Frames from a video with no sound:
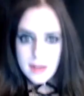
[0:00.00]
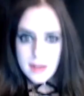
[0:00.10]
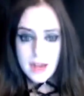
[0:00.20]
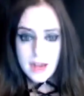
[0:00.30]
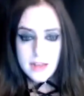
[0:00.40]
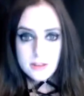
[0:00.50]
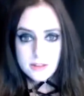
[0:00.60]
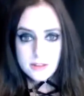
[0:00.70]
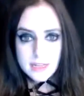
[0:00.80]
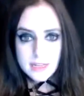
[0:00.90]
I look
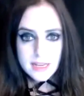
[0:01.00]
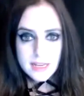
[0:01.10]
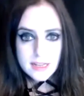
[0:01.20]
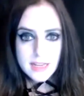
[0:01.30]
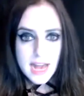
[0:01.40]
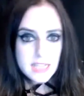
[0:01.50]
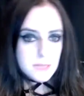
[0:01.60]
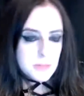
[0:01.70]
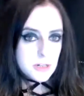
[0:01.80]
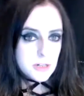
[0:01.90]
like
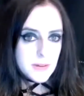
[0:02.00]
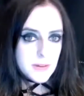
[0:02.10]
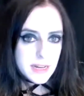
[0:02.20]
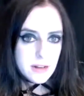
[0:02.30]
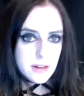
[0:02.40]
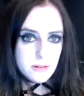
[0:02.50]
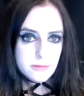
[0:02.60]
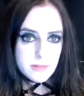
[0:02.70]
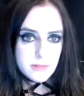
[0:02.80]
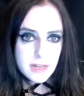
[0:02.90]
Casper right now,
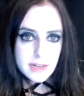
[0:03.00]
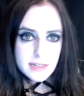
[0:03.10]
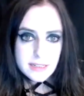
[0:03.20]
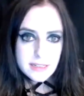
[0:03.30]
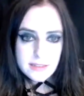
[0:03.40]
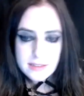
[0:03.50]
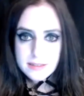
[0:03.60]
guys.